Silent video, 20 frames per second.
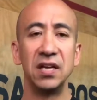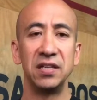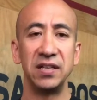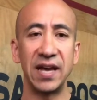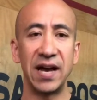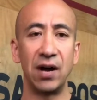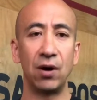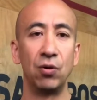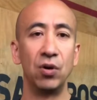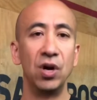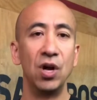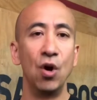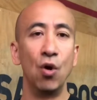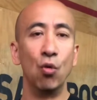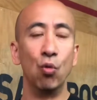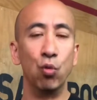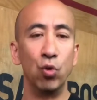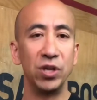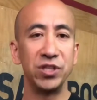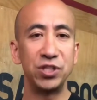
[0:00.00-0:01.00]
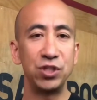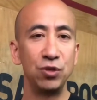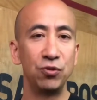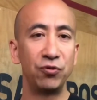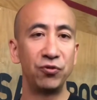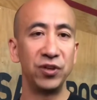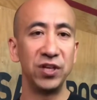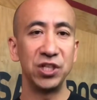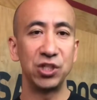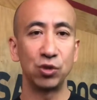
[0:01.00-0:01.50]
Now, once you
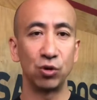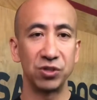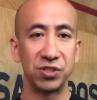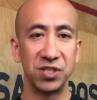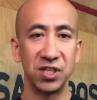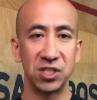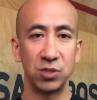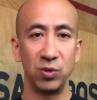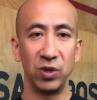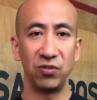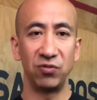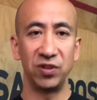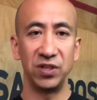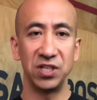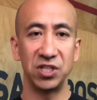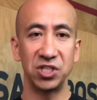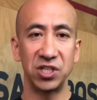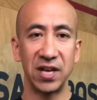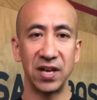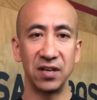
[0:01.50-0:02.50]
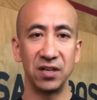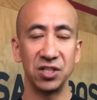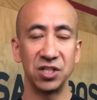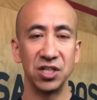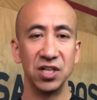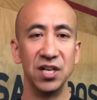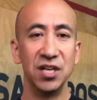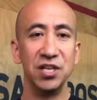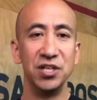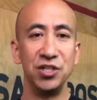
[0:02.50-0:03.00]
finish your 6-week fitness challenge,
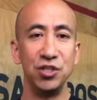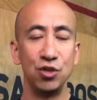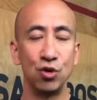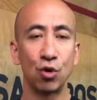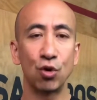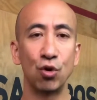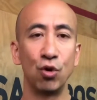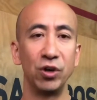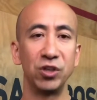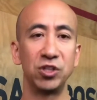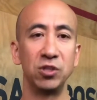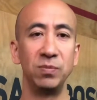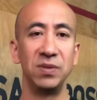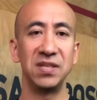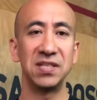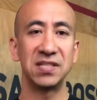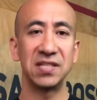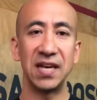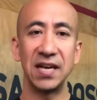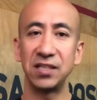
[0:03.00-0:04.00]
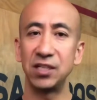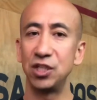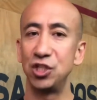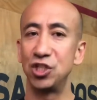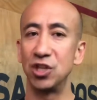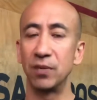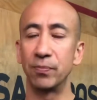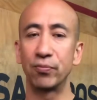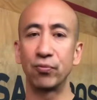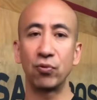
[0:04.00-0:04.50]
you're going to be set to
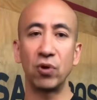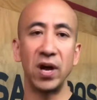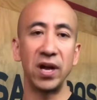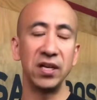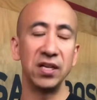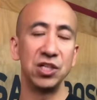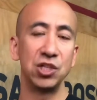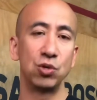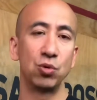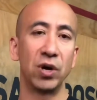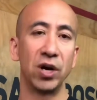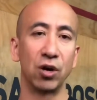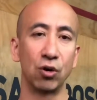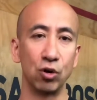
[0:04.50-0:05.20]
jump right into our